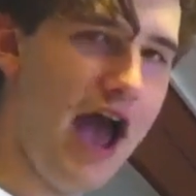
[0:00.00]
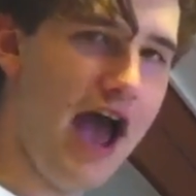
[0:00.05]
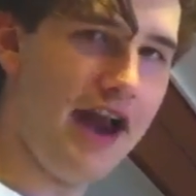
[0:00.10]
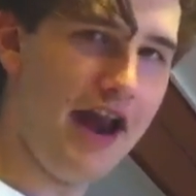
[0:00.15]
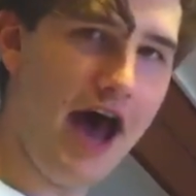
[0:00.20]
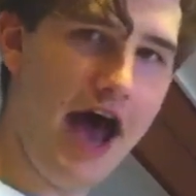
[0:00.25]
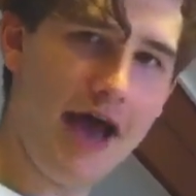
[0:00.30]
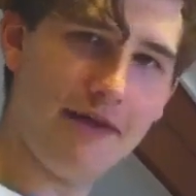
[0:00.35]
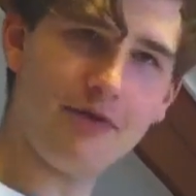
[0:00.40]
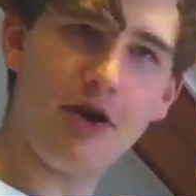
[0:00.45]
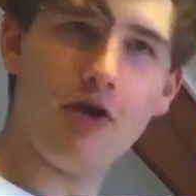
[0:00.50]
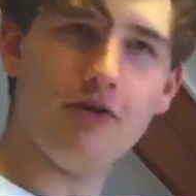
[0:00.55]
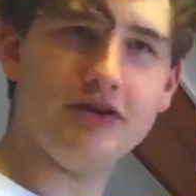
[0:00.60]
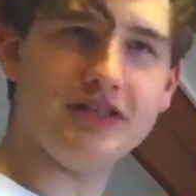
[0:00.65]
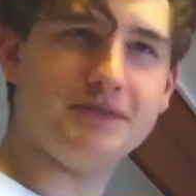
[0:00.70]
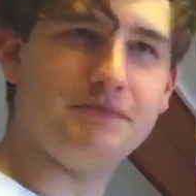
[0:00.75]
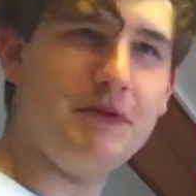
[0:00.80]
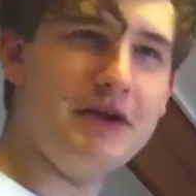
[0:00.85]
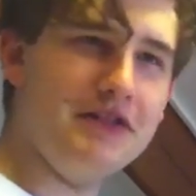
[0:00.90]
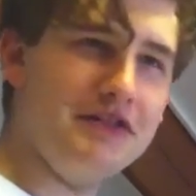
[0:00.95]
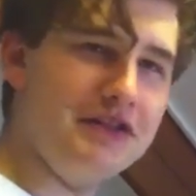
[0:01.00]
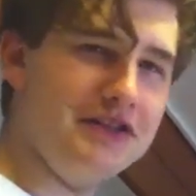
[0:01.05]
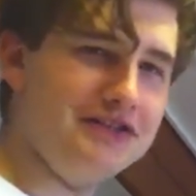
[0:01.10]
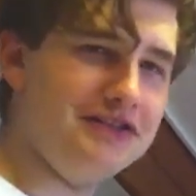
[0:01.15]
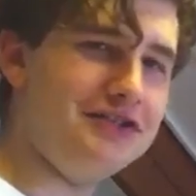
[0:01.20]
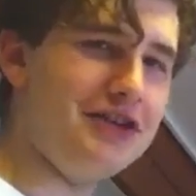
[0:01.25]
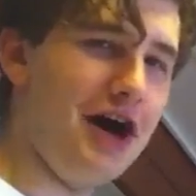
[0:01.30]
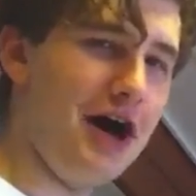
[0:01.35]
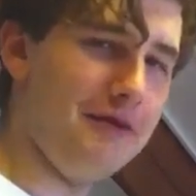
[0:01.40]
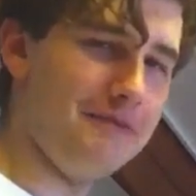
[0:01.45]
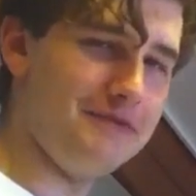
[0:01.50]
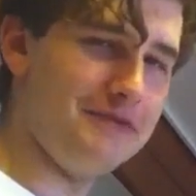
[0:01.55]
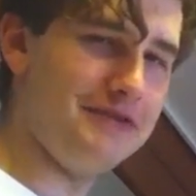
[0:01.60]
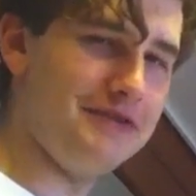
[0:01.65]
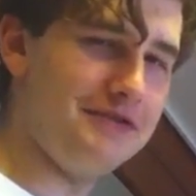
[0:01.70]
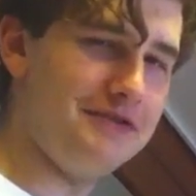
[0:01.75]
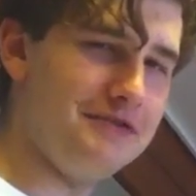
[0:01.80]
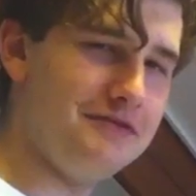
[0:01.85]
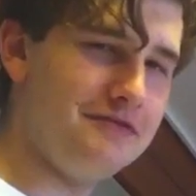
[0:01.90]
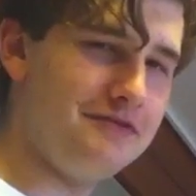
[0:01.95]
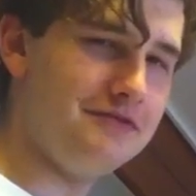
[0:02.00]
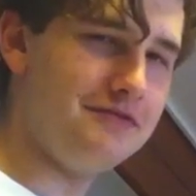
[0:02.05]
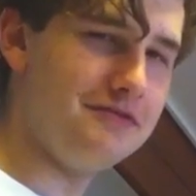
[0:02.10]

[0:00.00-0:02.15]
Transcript: And I'm going to spin these tops.